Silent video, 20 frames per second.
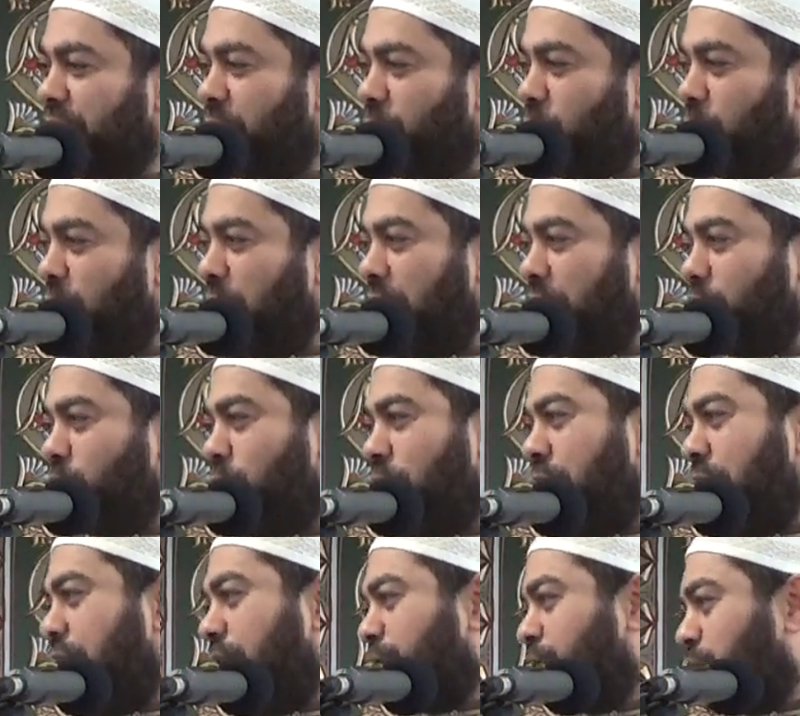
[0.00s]
Why do I
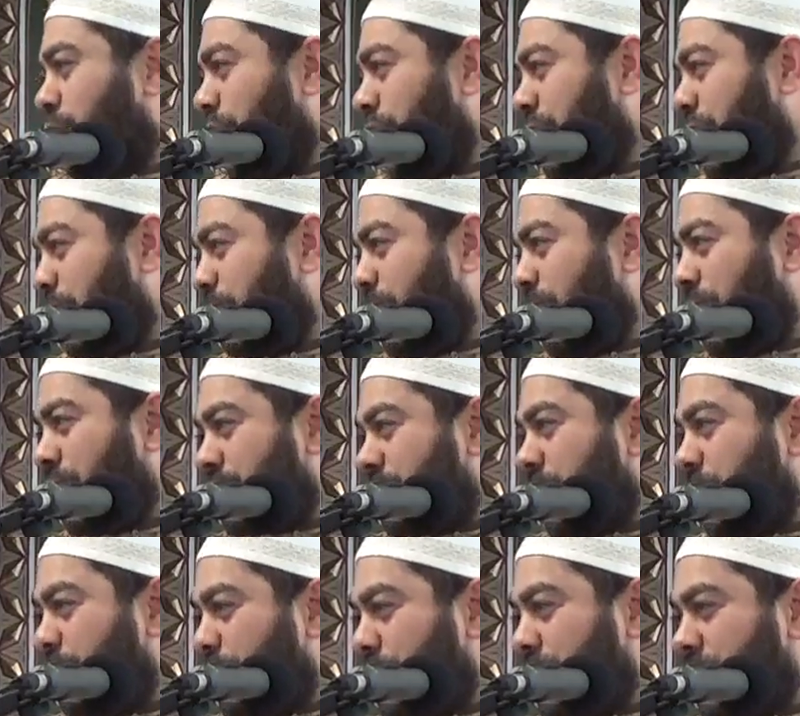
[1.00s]
have to read about
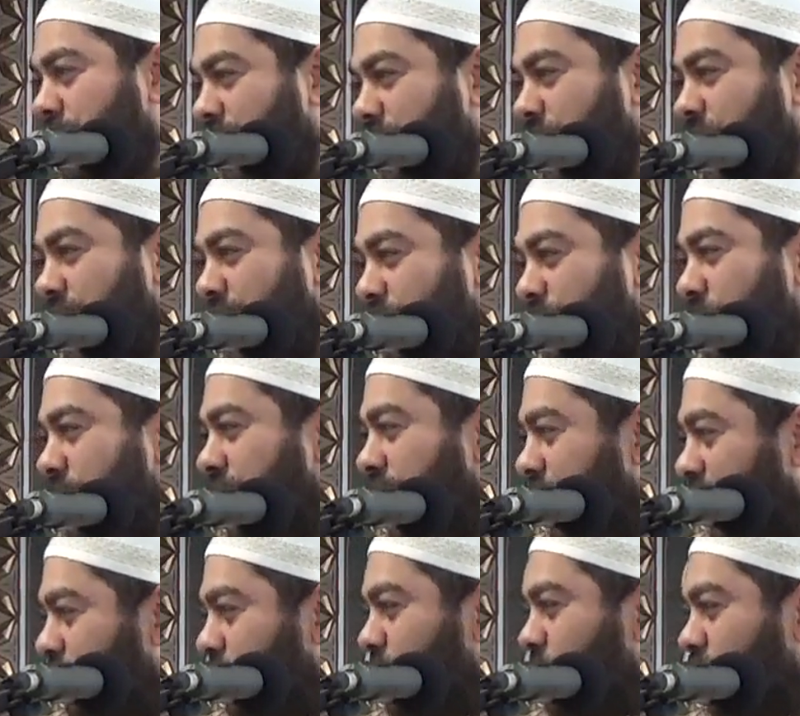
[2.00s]
Tabbat Yada Abi
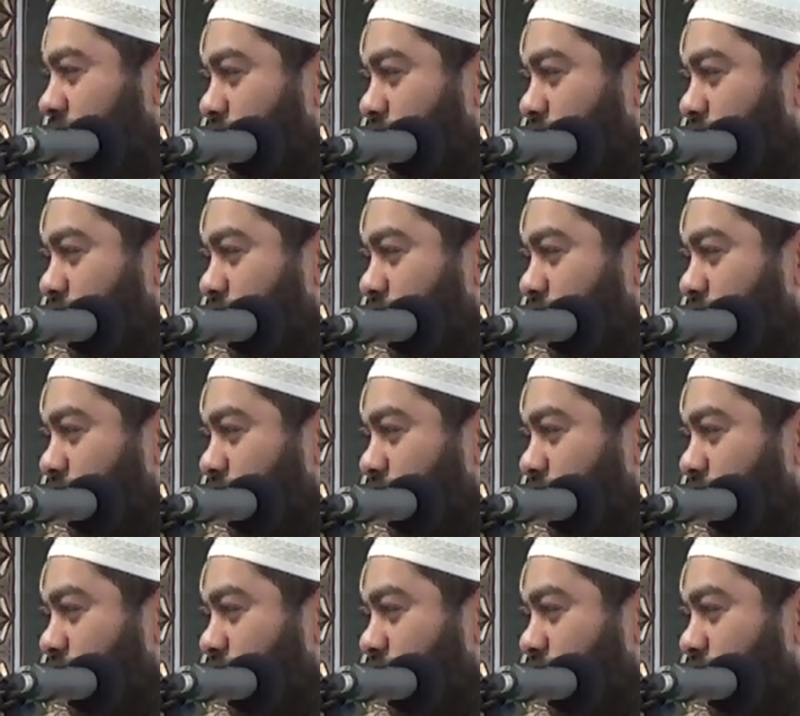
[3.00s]
Lahab?